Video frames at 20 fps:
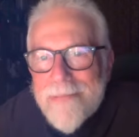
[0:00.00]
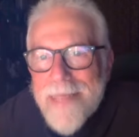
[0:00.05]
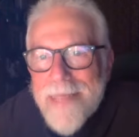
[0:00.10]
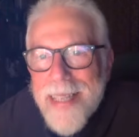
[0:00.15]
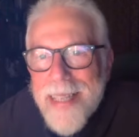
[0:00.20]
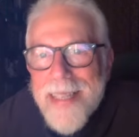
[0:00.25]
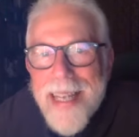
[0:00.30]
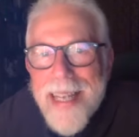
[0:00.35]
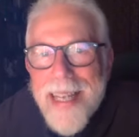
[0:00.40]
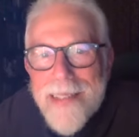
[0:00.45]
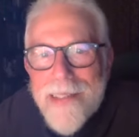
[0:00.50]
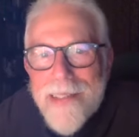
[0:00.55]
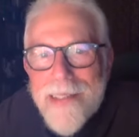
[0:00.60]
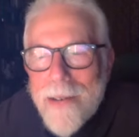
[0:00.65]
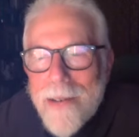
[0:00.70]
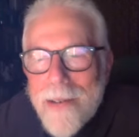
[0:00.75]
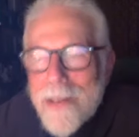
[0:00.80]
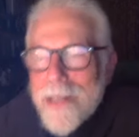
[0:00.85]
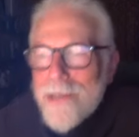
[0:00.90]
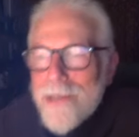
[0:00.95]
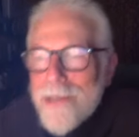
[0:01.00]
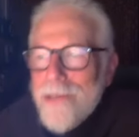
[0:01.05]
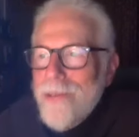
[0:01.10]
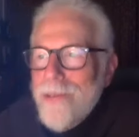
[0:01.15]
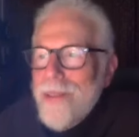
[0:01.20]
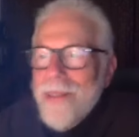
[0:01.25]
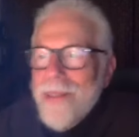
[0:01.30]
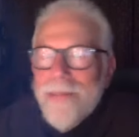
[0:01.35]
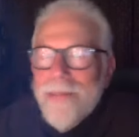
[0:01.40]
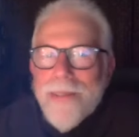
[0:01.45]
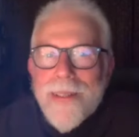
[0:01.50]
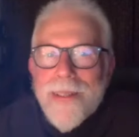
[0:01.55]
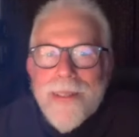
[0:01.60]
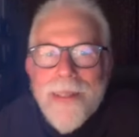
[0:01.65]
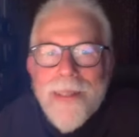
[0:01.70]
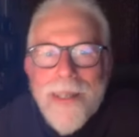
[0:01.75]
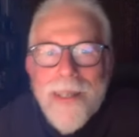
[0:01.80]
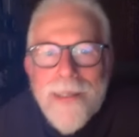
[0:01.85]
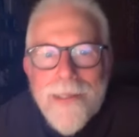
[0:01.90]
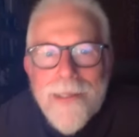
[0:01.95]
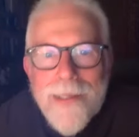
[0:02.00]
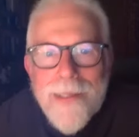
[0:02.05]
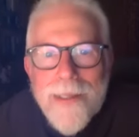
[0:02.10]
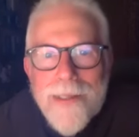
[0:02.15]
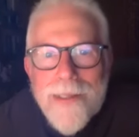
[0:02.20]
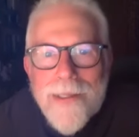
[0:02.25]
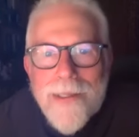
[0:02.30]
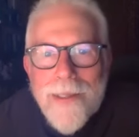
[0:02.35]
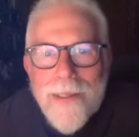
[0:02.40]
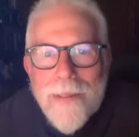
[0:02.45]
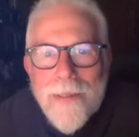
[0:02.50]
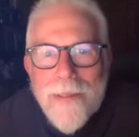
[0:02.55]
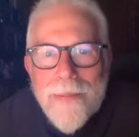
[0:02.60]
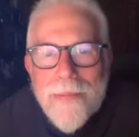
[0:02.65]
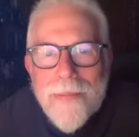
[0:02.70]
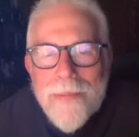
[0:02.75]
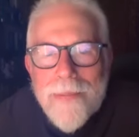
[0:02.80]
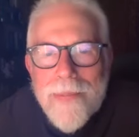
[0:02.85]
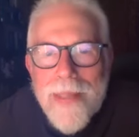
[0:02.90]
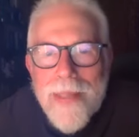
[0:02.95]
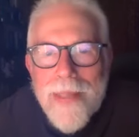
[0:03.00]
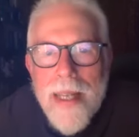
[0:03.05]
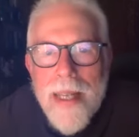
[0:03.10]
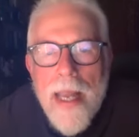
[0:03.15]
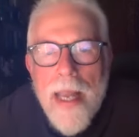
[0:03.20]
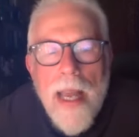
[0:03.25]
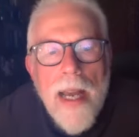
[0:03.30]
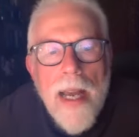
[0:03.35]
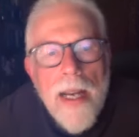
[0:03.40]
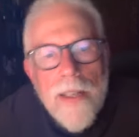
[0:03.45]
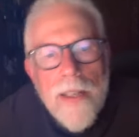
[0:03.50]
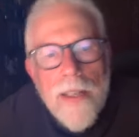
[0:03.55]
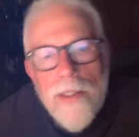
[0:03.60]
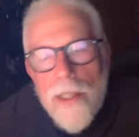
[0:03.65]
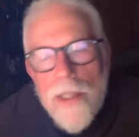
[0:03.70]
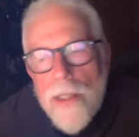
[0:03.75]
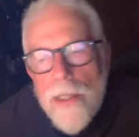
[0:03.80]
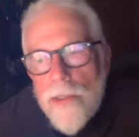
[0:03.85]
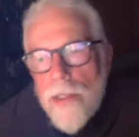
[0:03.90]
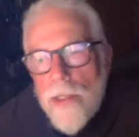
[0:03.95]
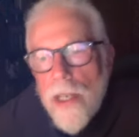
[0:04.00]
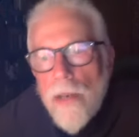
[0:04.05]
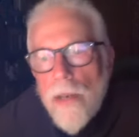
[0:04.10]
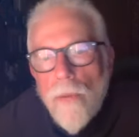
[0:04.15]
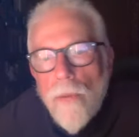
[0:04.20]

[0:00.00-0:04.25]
And that's how it is with Constance. So she's a